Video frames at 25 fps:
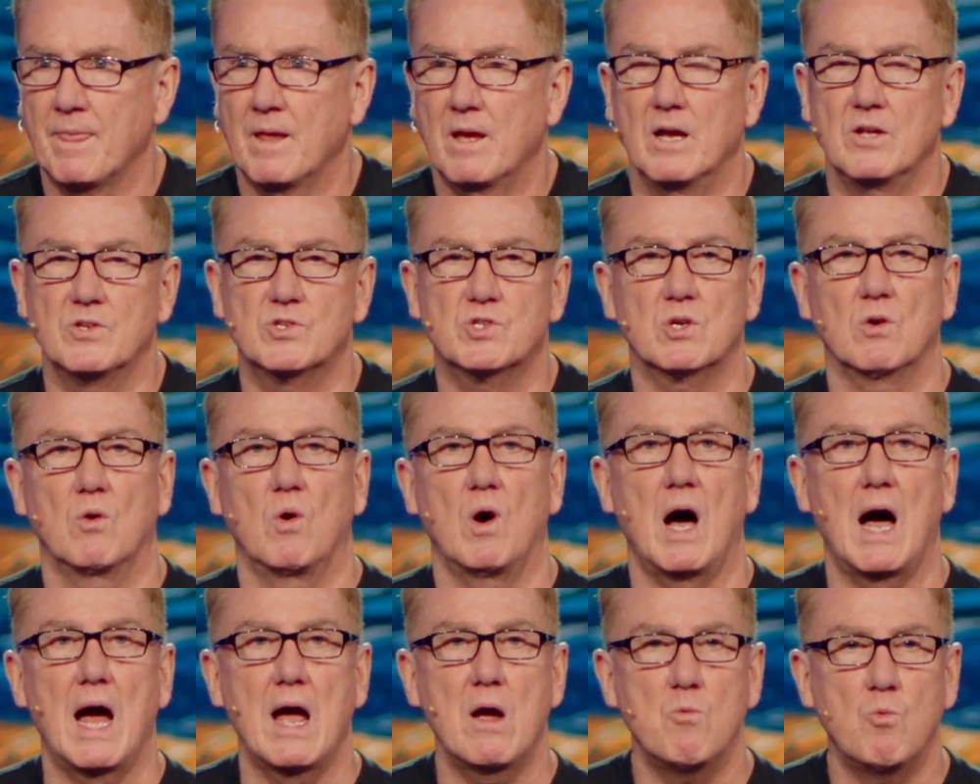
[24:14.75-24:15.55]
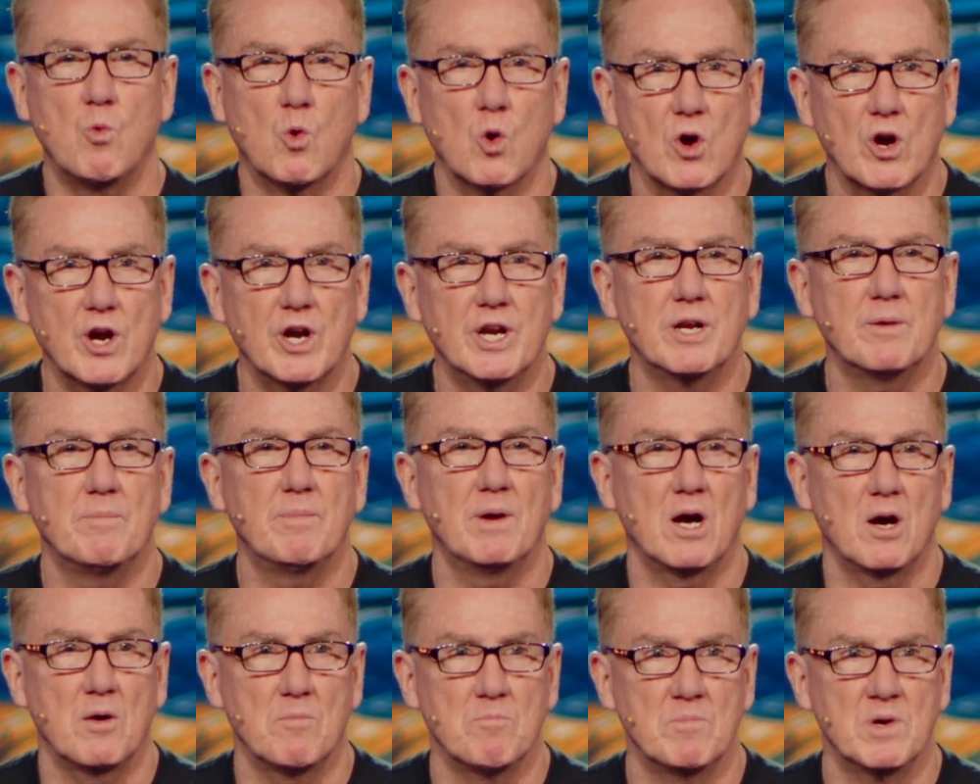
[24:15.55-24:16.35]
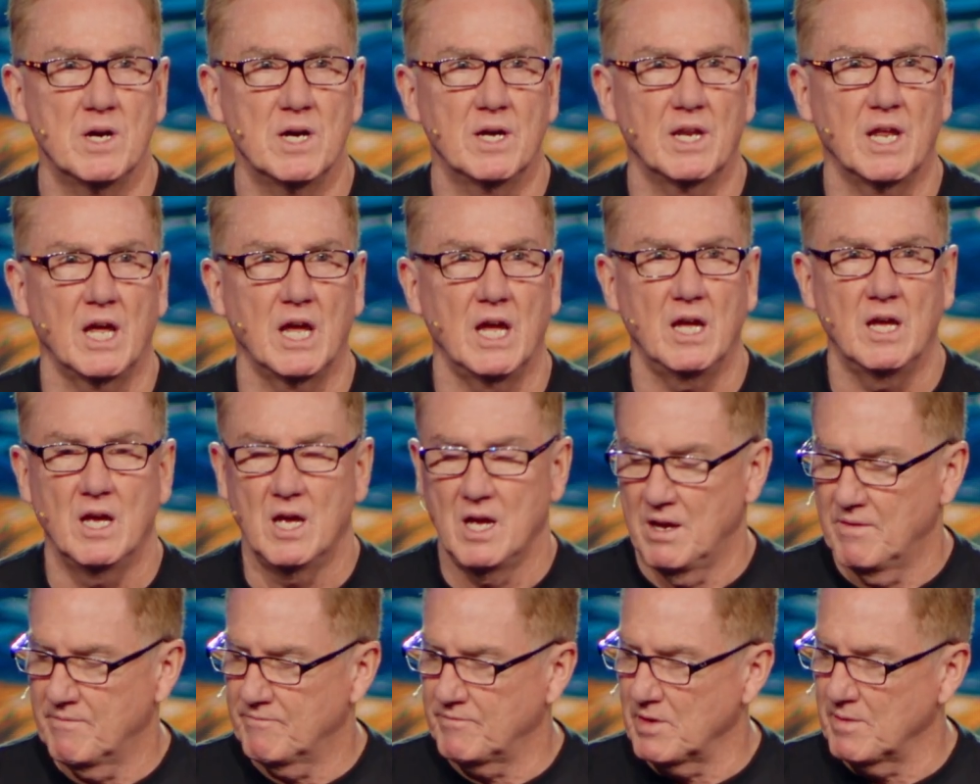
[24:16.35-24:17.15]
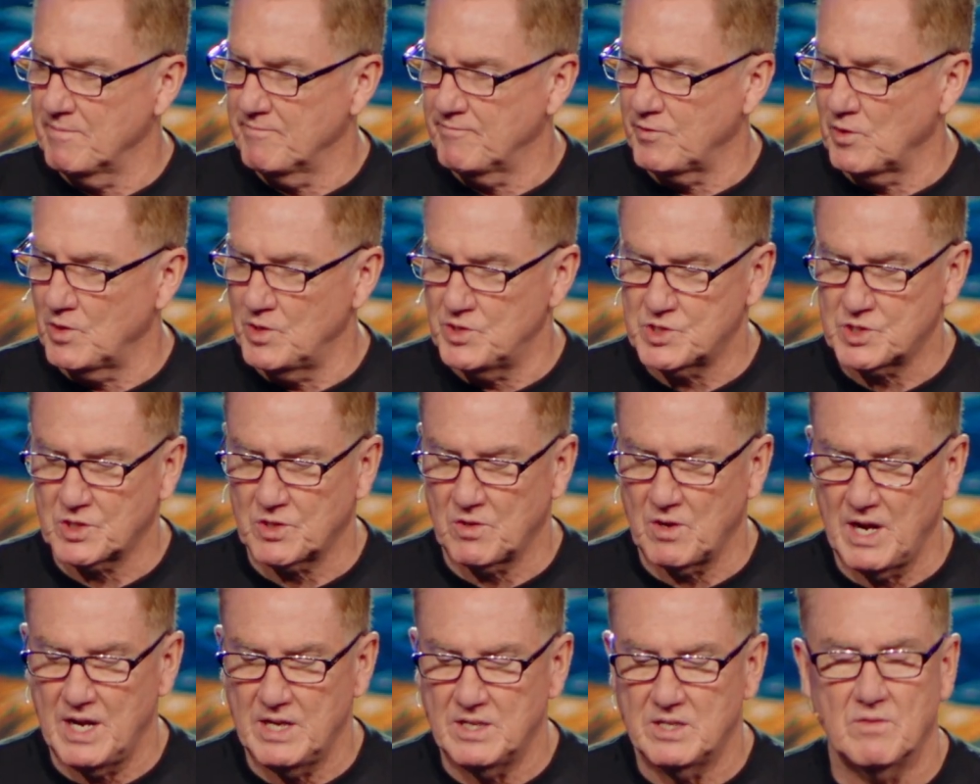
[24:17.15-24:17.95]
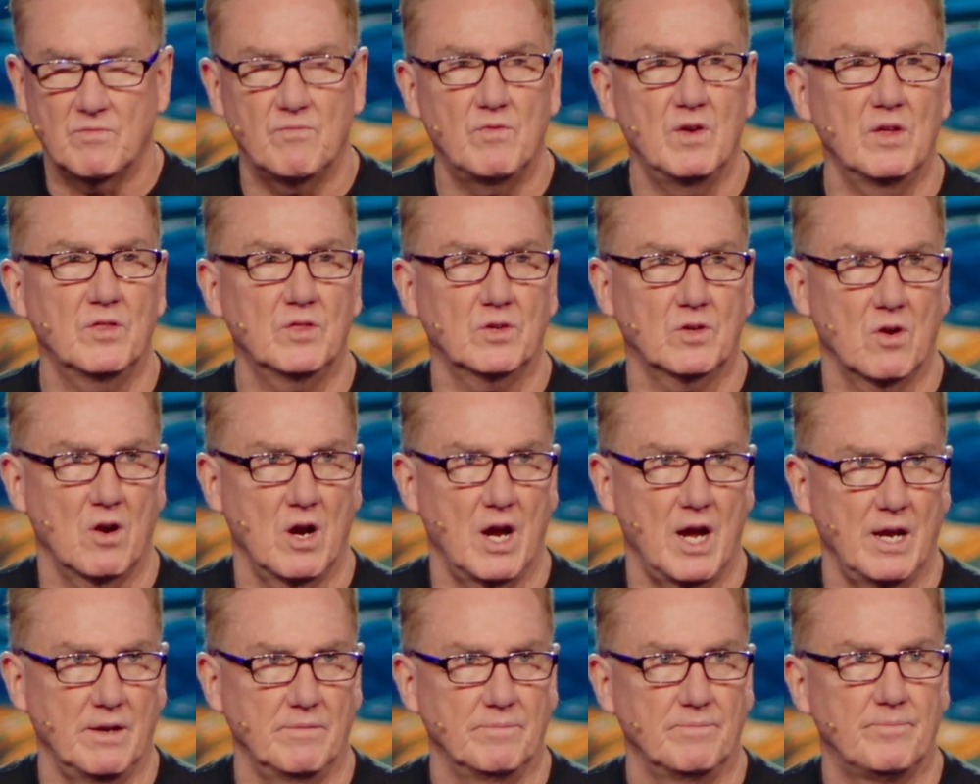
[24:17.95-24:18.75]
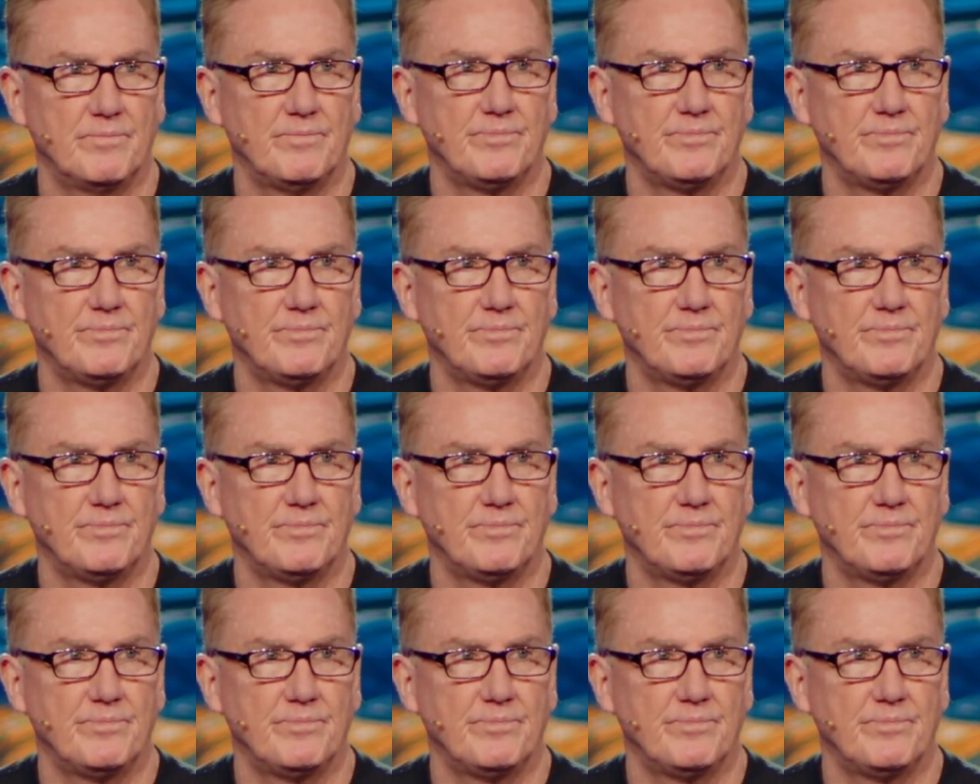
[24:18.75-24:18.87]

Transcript: And so I worried about money from 1st grade to 5th grade.